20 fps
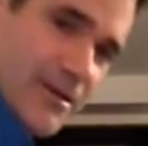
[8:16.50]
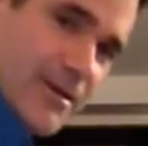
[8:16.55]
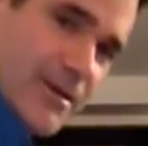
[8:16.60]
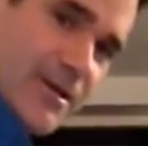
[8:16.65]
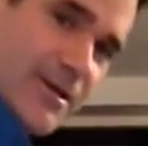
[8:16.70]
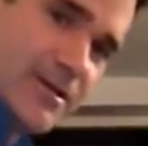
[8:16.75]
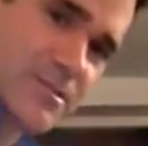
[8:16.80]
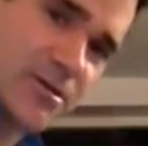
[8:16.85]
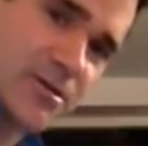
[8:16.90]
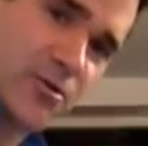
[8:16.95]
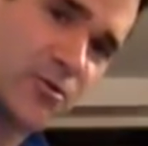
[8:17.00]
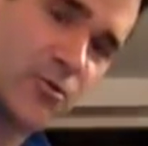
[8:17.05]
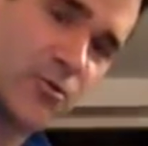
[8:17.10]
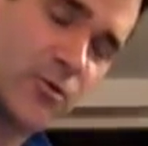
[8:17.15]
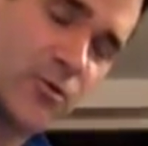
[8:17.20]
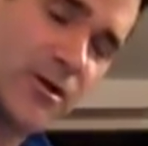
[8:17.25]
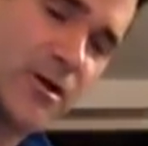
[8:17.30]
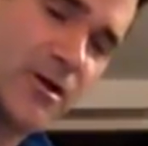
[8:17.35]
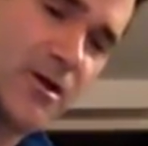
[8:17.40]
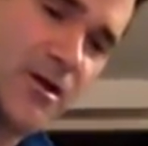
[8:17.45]
So
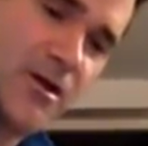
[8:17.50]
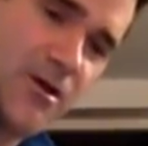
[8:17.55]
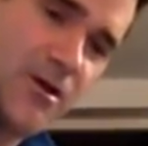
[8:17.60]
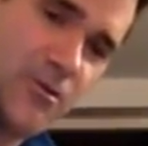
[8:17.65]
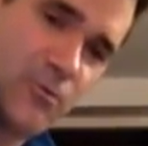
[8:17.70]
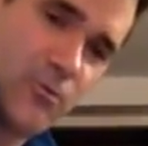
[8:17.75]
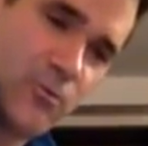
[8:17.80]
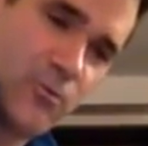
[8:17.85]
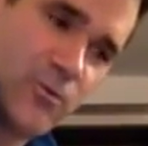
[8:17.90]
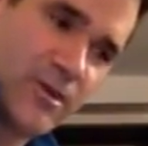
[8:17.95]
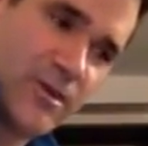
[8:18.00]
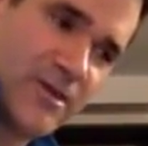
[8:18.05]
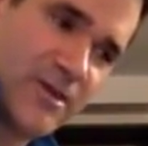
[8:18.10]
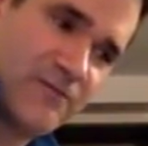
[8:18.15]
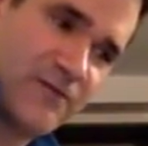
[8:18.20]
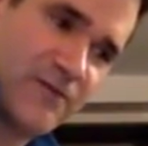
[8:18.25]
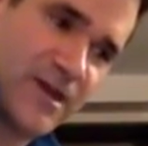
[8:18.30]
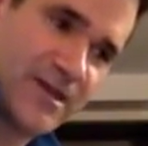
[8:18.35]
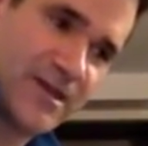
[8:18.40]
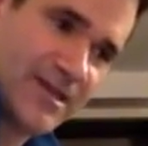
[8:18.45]

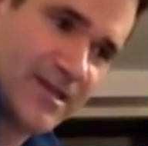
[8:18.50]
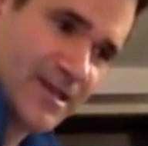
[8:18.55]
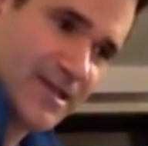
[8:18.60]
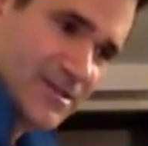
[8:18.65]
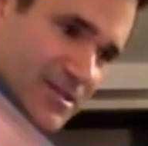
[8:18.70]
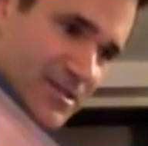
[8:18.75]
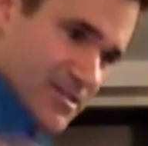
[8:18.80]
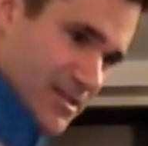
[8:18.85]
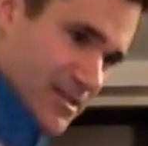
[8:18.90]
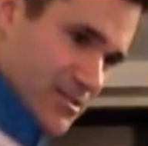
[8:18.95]
if I get this